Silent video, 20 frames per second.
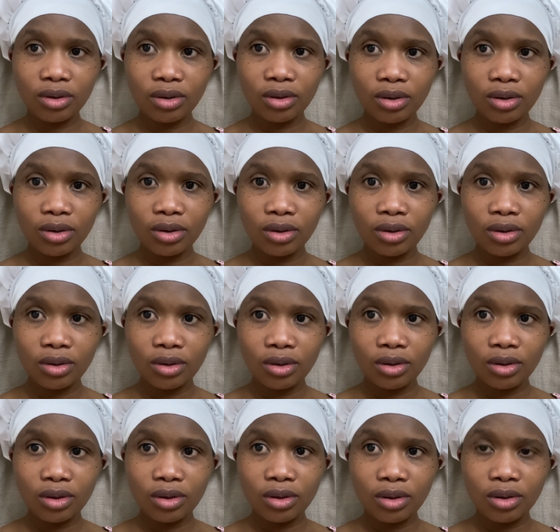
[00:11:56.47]

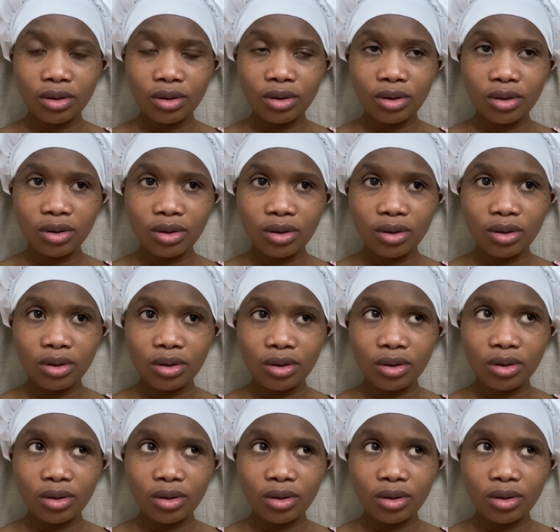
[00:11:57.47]
Nothing is said.